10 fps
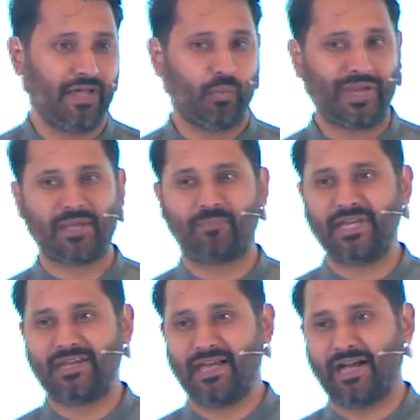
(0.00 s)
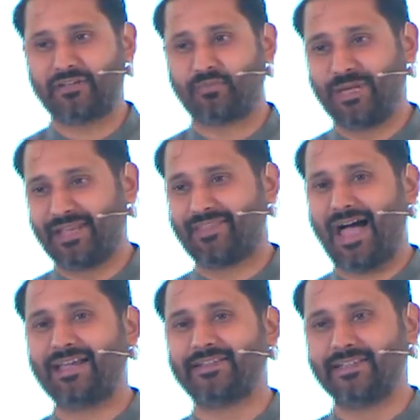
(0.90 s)
Wikipedia as being the
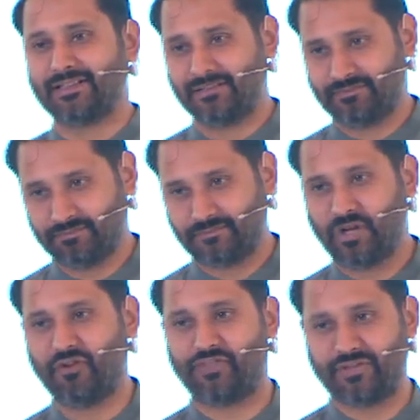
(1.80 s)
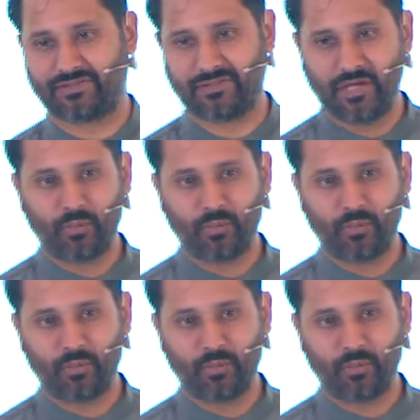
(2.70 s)
ideal of this,